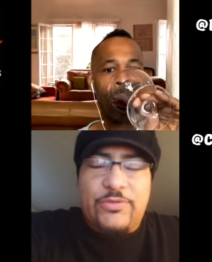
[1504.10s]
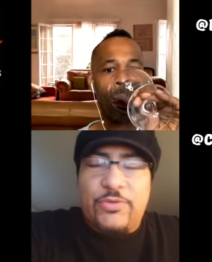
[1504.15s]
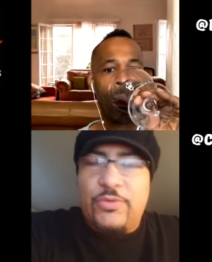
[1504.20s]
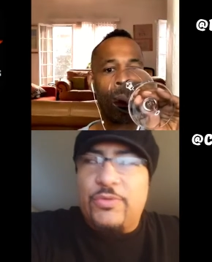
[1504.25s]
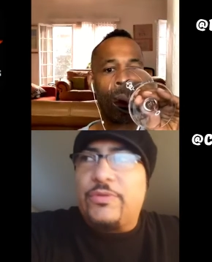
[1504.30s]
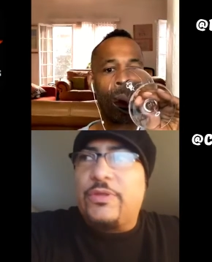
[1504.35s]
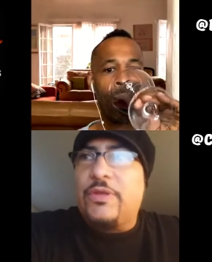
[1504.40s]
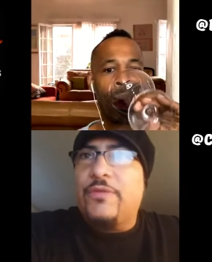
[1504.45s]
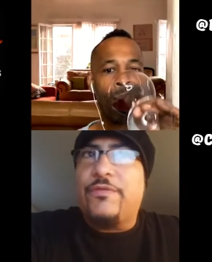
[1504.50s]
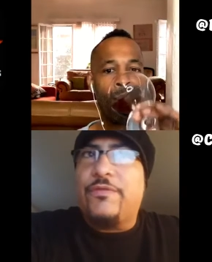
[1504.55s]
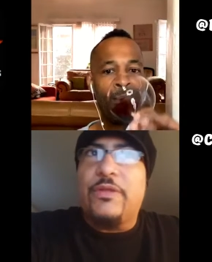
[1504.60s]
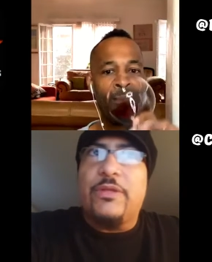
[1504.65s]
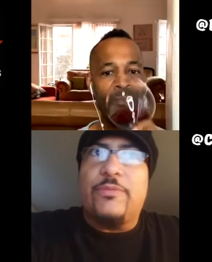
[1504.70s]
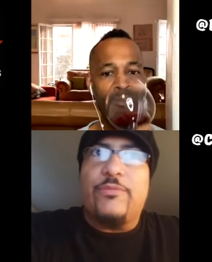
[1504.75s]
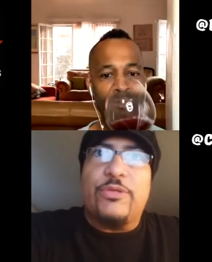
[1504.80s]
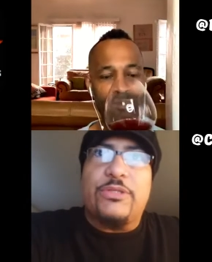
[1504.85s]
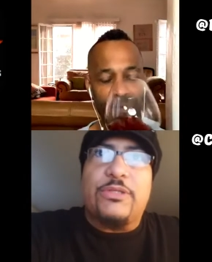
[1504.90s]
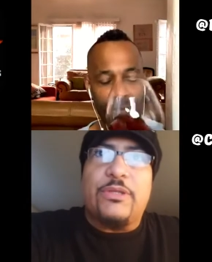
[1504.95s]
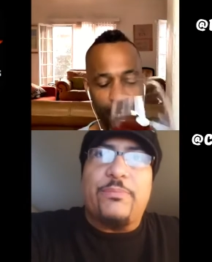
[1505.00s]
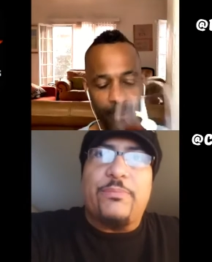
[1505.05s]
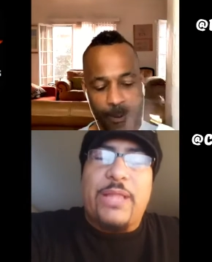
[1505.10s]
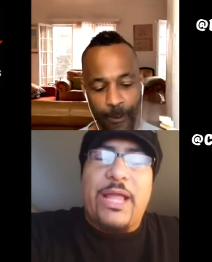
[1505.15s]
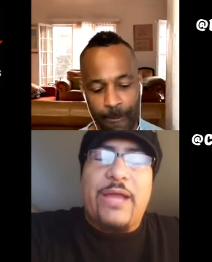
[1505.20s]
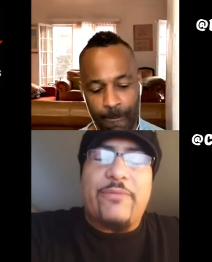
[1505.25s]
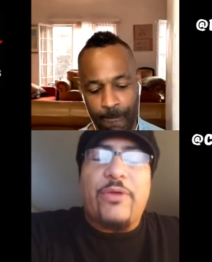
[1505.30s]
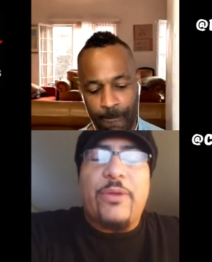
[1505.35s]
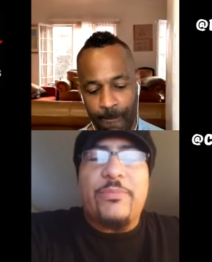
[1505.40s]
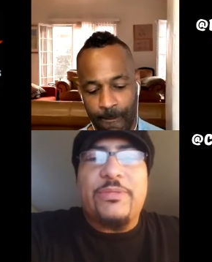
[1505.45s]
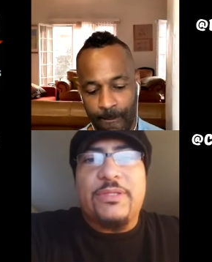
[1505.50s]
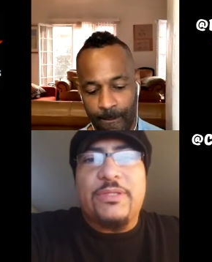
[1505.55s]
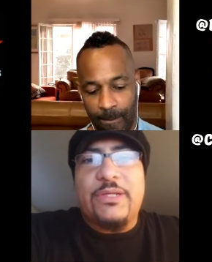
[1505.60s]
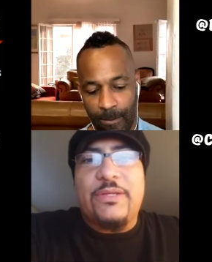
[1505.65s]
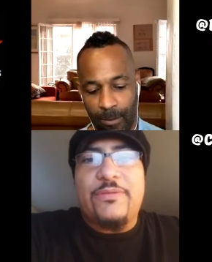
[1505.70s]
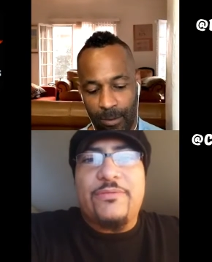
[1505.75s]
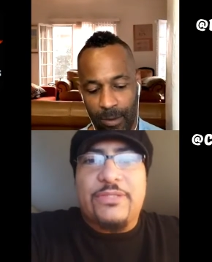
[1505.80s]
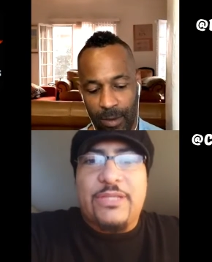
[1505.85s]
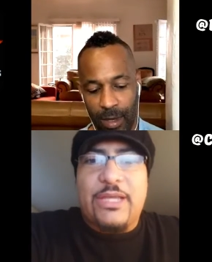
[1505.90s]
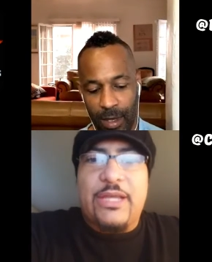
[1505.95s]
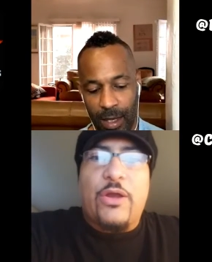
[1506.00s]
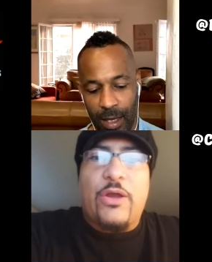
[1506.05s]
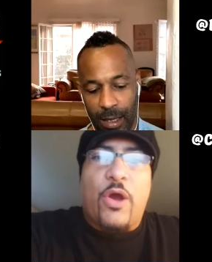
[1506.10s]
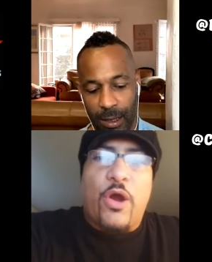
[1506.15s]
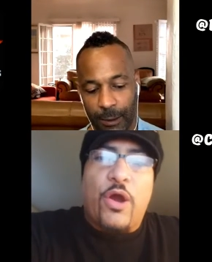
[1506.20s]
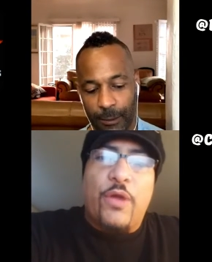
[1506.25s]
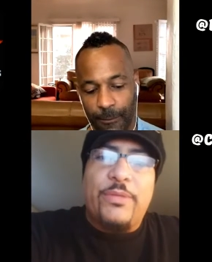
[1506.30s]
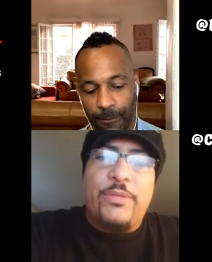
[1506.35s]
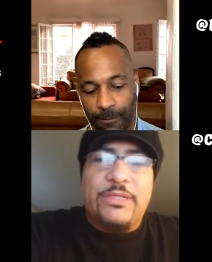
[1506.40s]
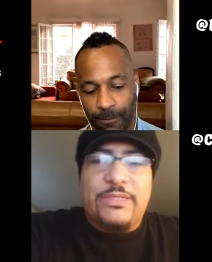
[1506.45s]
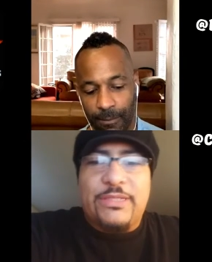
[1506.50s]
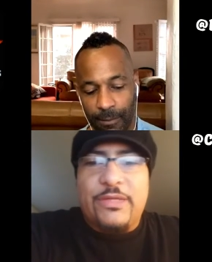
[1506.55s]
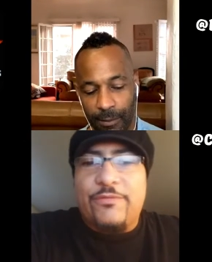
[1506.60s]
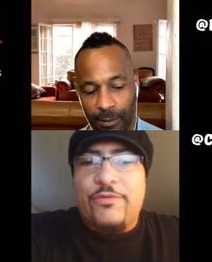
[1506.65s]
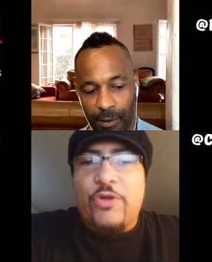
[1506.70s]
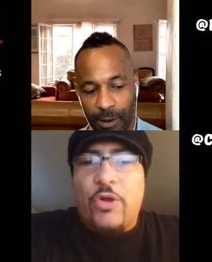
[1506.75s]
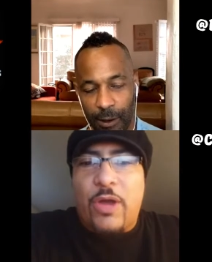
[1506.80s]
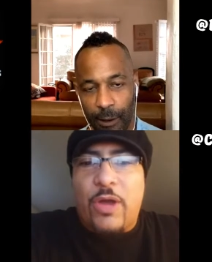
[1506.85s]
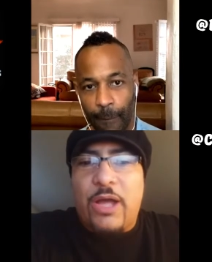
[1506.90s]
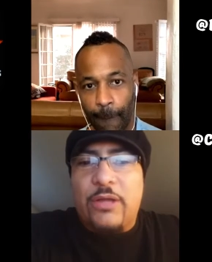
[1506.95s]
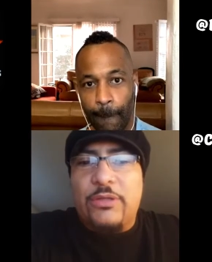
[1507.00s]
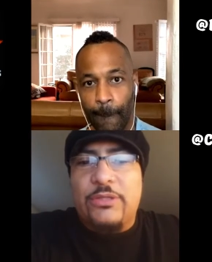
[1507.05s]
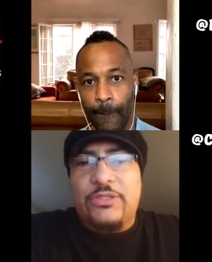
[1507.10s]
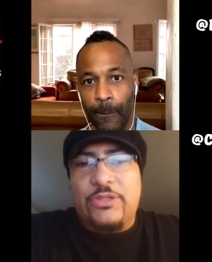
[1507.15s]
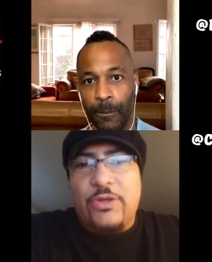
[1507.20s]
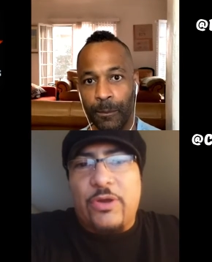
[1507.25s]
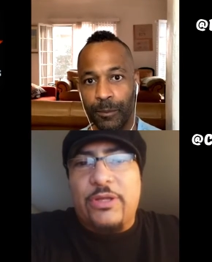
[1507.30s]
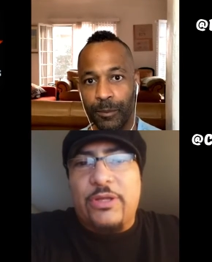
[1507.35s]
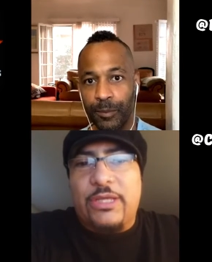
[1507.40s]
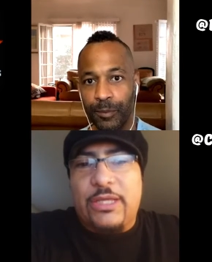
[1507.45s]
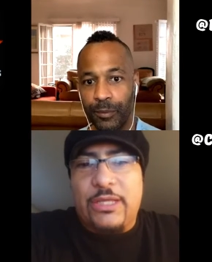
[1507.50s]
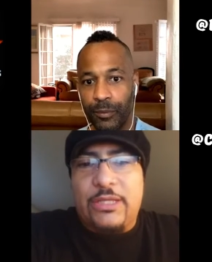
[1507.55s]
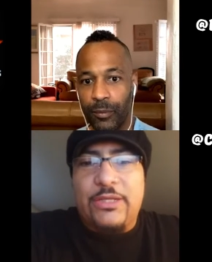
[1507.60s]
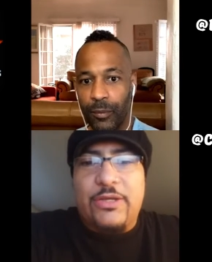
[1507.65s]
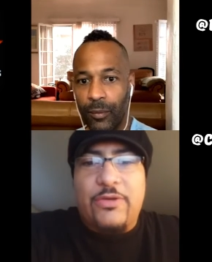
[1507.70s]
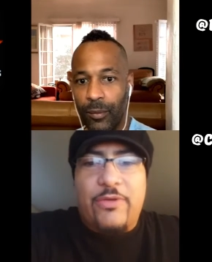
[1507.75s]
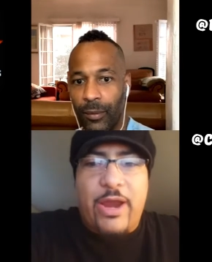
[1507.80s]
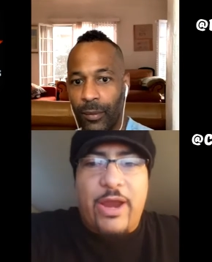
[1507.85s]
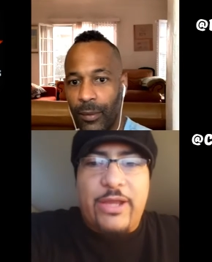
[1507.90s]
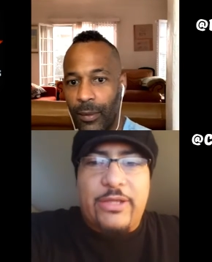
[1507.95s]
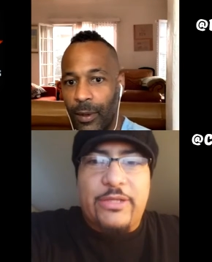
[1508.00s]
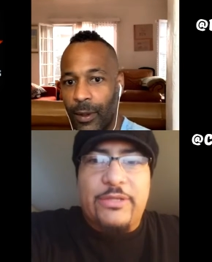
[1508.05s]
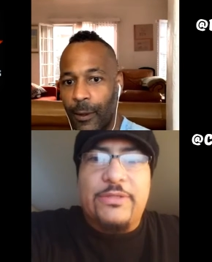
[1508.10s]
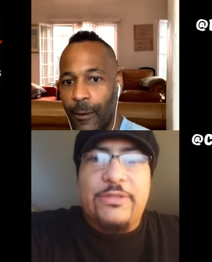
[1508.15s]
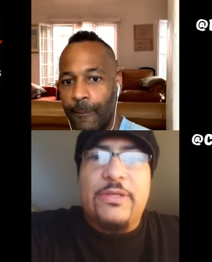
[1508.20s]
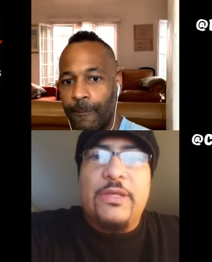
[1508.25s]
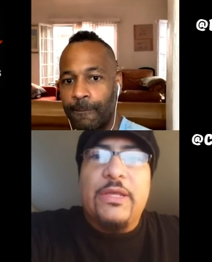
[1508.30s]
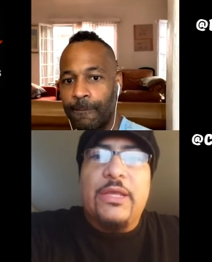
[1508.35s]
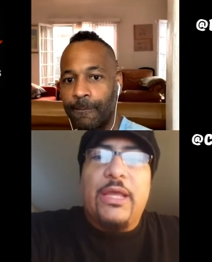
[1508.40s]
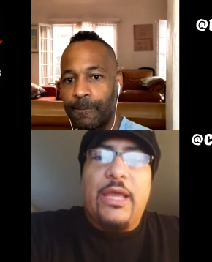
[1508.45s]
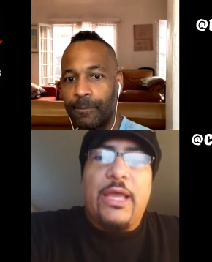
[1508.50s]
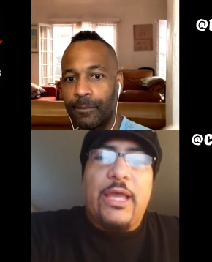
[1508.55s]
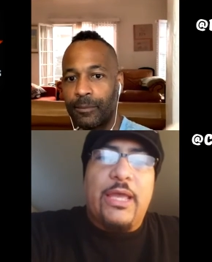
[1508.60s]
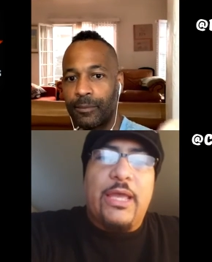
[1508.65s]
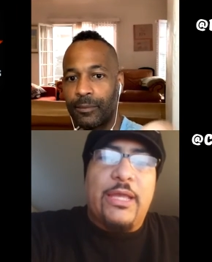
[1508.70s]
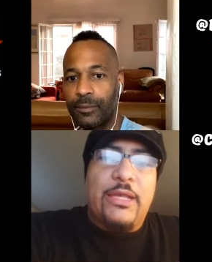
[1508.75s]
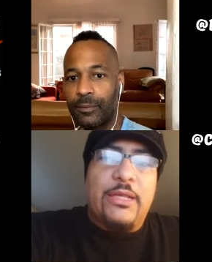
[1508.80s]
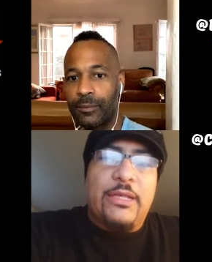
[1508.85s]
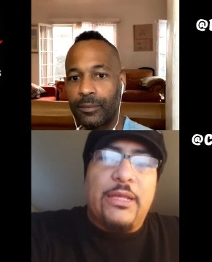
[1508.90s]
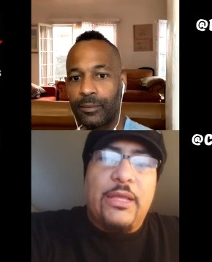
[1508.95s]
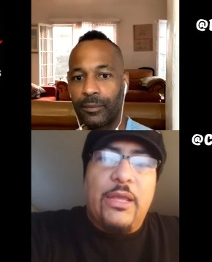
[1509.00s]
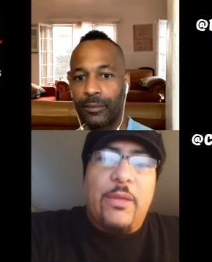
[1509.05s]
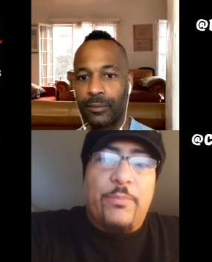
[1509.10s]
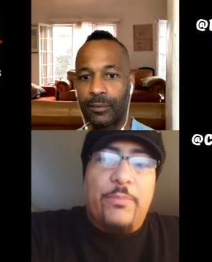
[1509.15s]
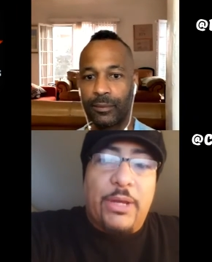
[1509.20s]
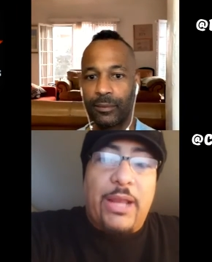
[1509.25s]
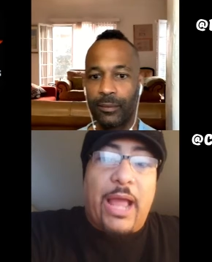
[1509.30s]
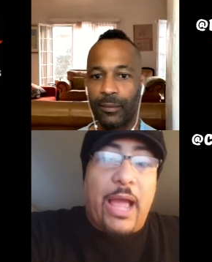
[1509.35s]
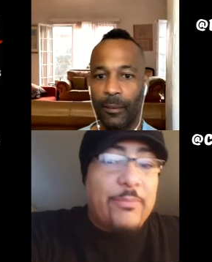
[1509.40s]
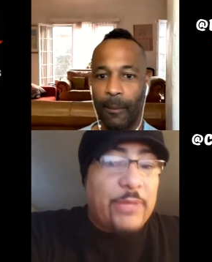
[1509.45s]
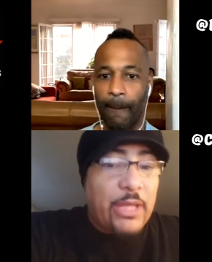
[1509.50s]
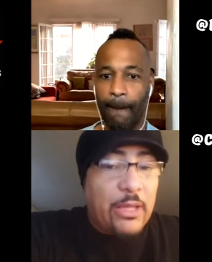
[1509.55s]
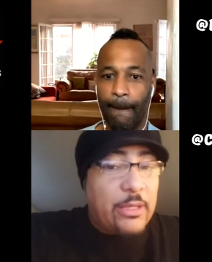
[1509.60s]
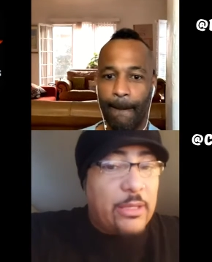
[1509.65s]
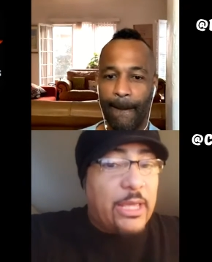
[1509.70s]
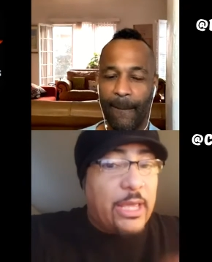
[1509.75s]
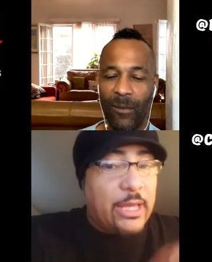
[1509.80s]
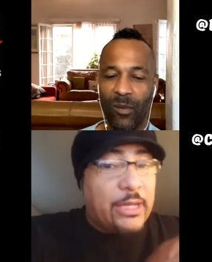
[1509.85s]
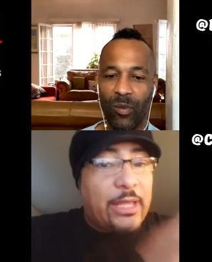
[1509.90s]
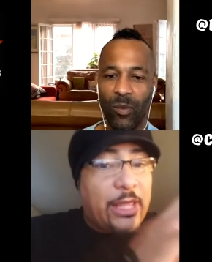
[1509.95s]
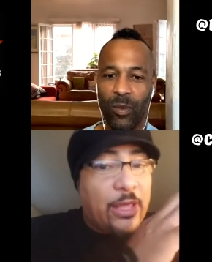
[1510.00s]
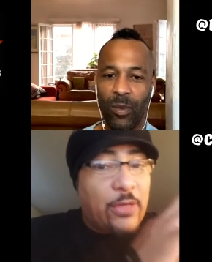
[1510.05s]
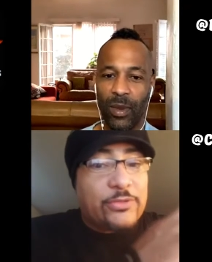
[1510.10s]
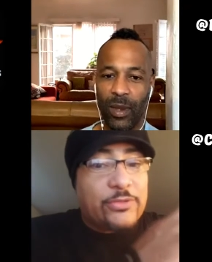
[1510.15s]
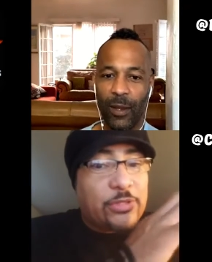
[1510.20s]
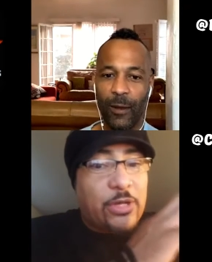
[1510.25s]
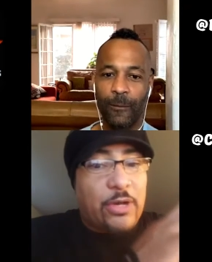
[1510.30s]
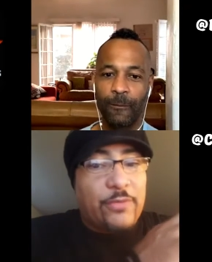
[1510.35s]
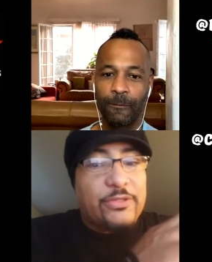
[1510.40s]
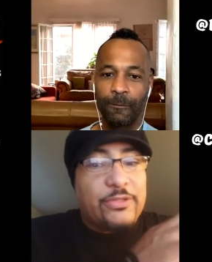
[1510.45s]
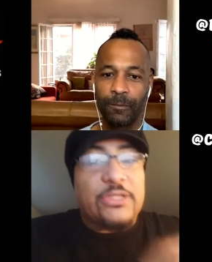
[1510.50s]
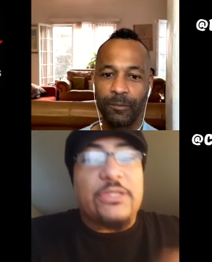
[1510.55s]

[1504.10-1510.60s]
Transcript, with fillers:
Speaker 1: If it was a black representative who said, arm yourself, go out and start killing crackers. And, but I'm the head of health services,